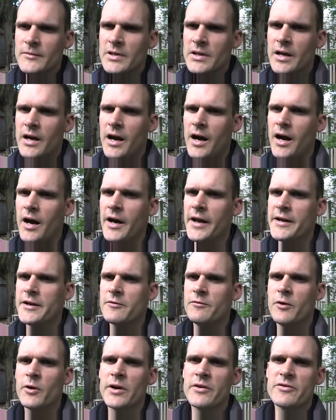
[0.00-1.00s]
and
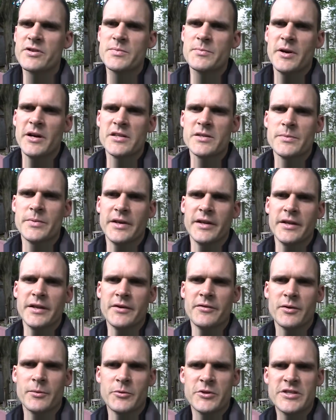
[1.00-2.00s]
avoid
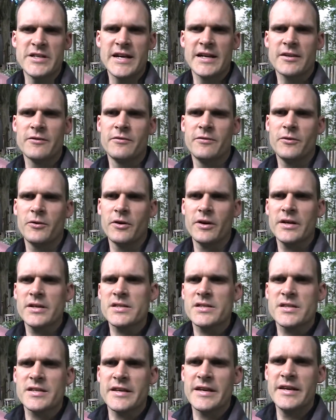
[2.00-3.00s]
responsibility for protecting
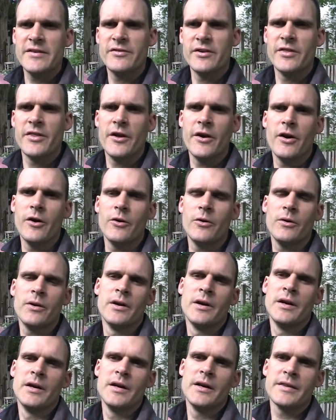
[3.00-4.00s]
forests, even though
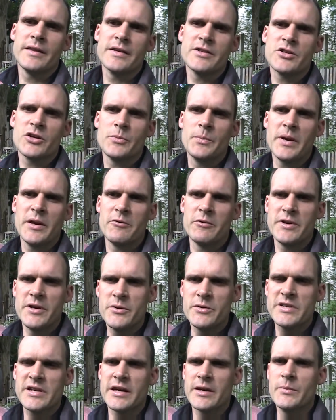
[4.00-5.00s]
they should be
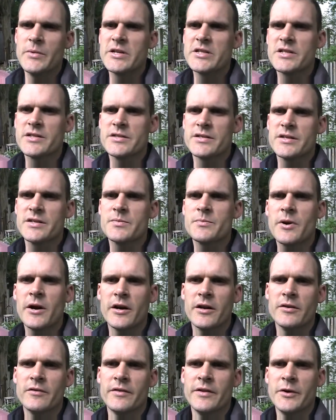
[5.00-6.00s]
reducing emissions as
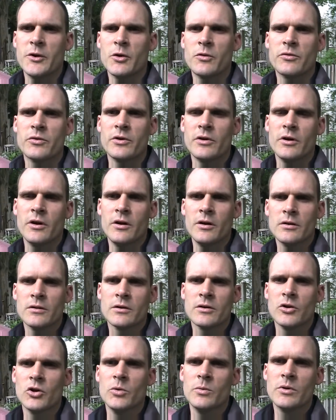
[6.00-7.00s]
part of the overall
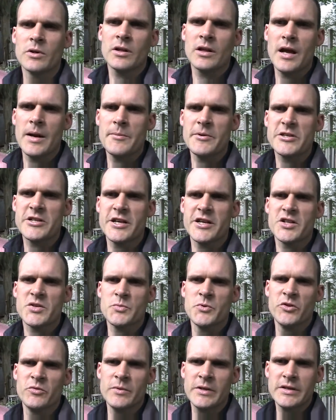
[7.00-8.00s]
global climate change
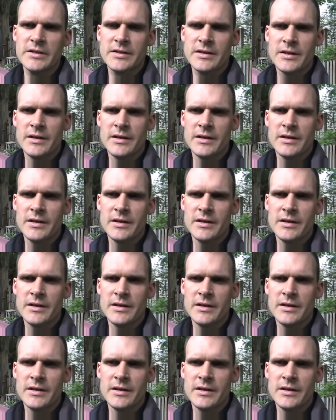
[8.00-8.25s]
movement.